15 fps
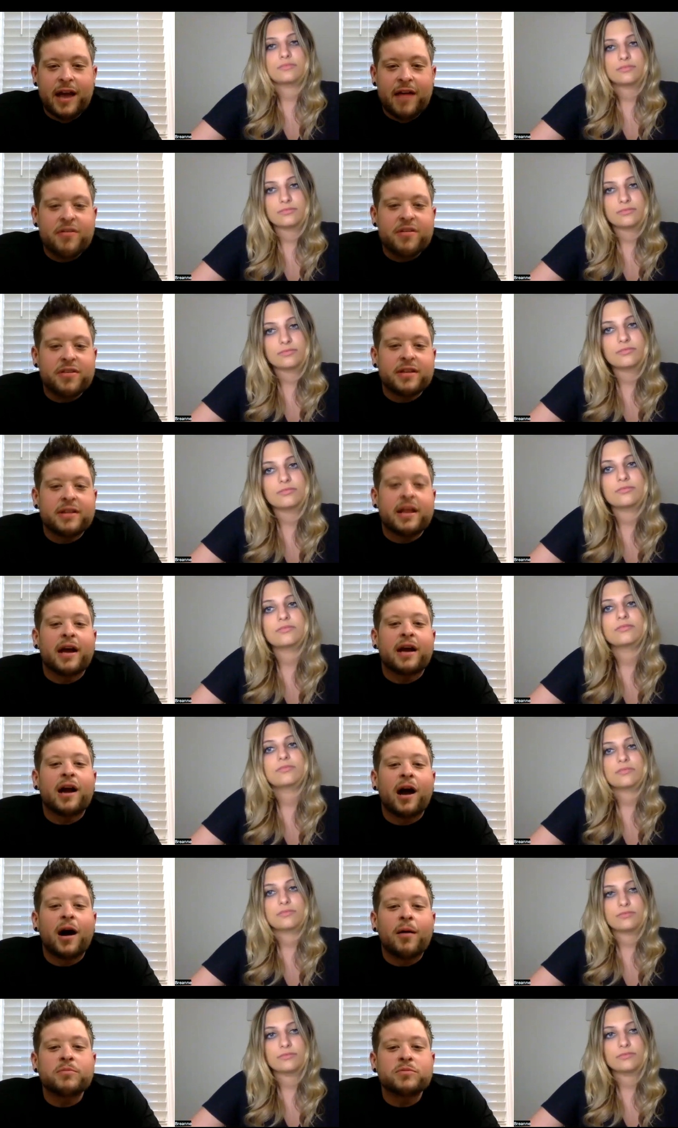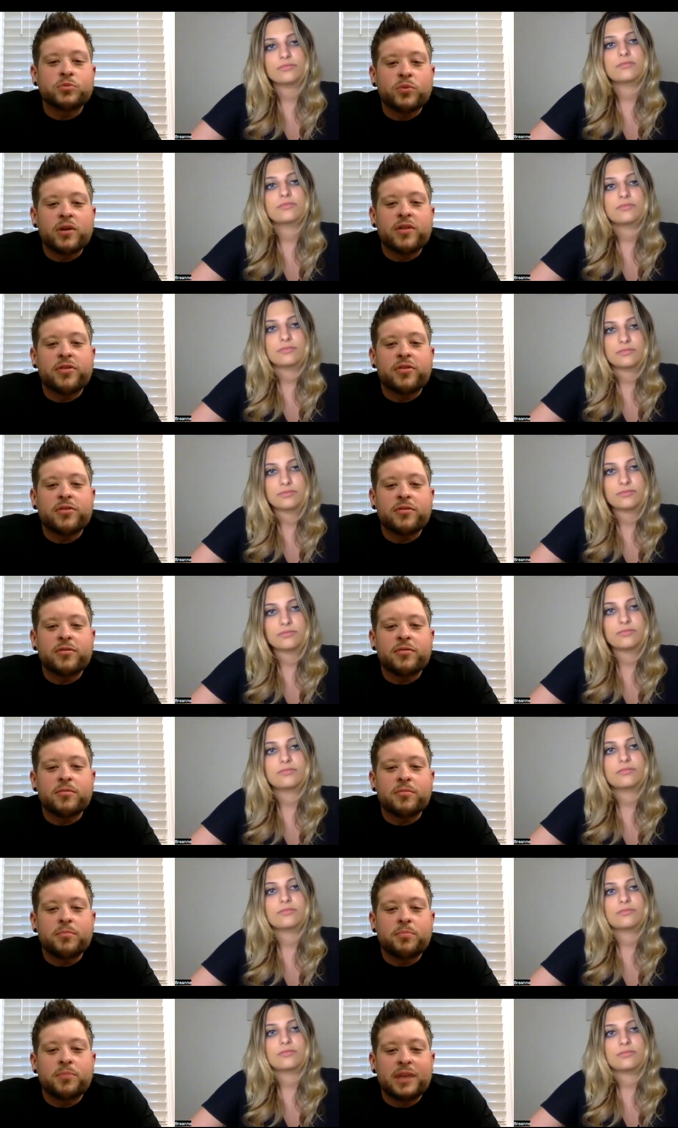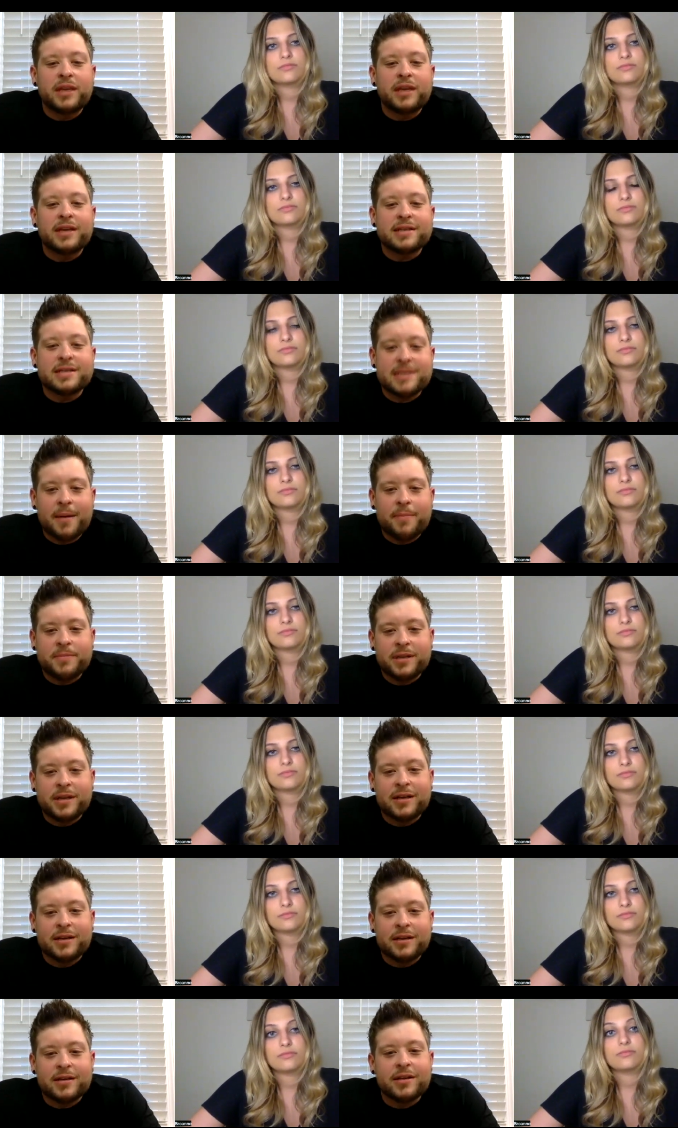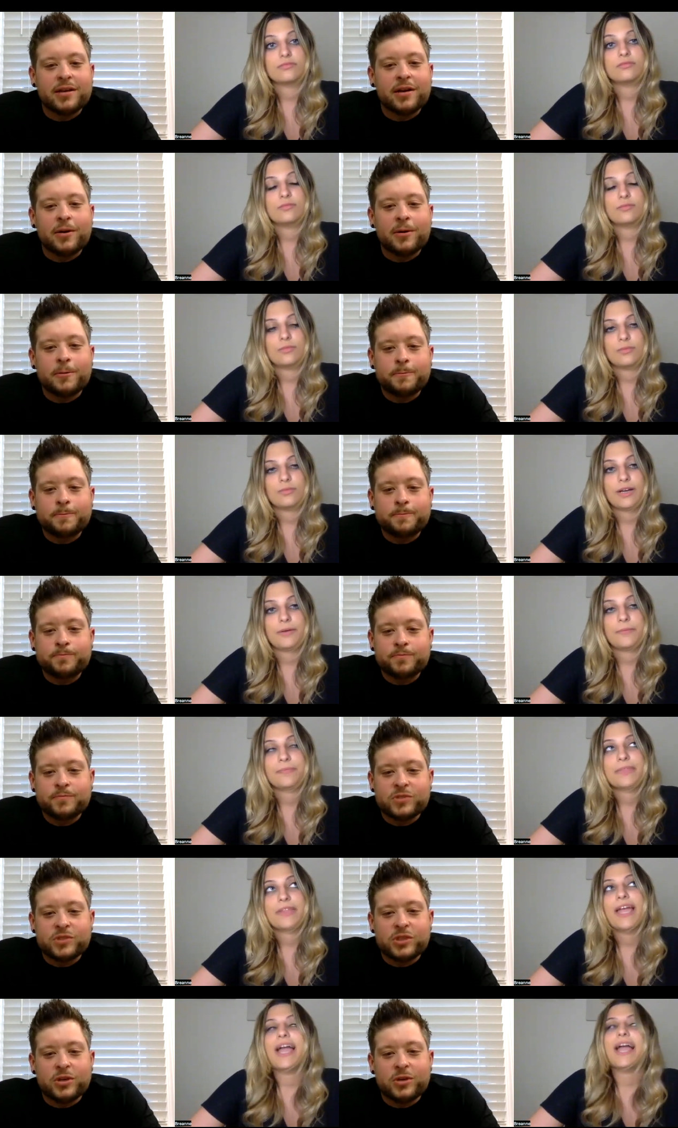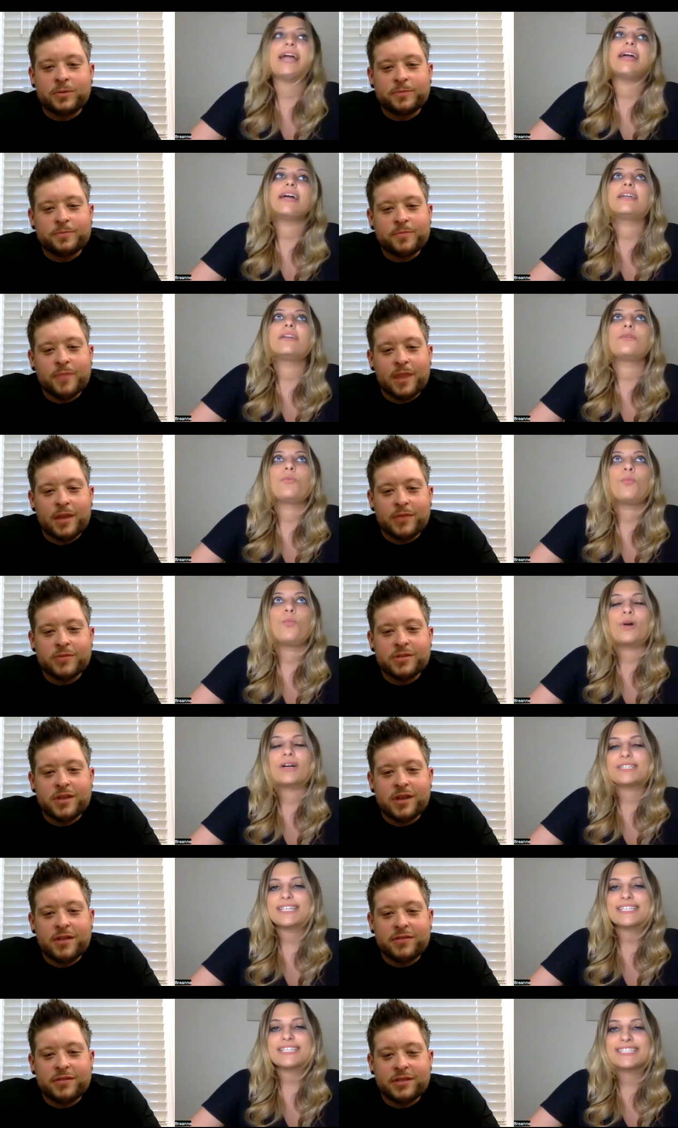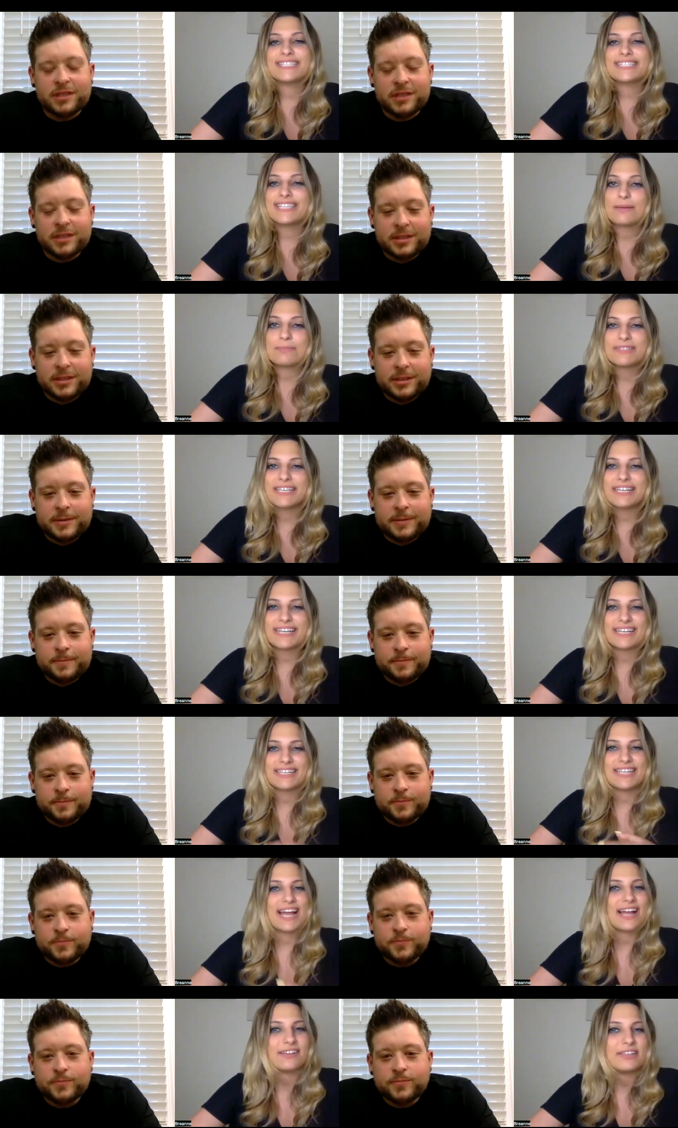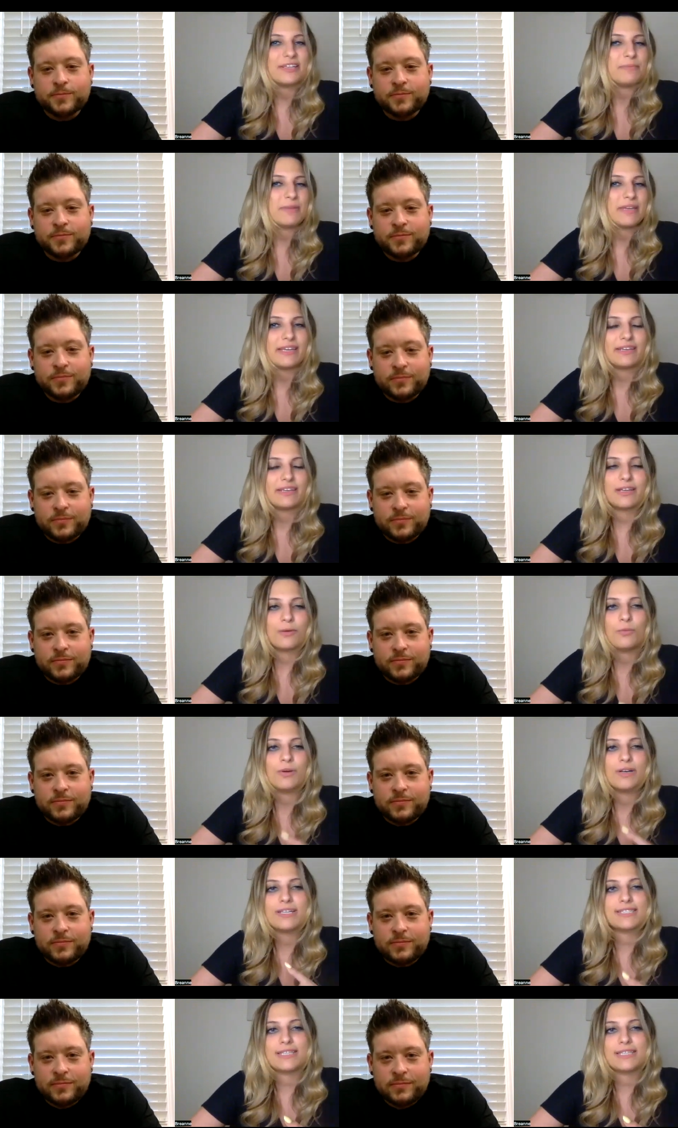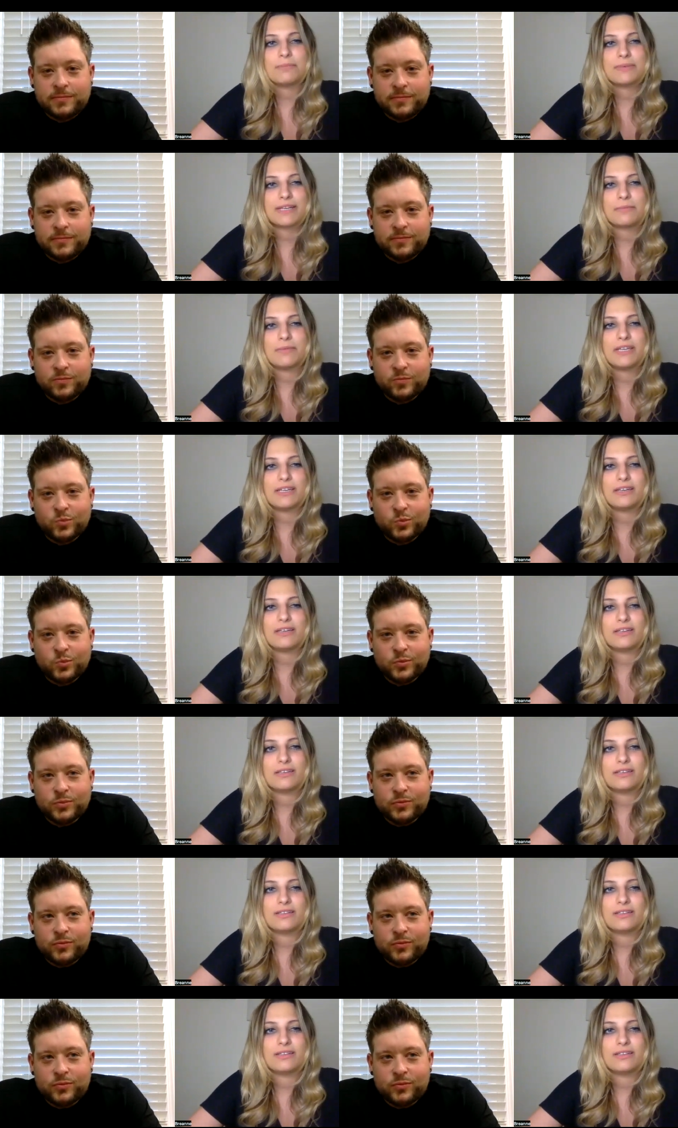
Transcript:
Speaker 1: everything that comes with being septic, So it was tough. What does
Speaker 2: septic exactly mean? Like, what does septic mean?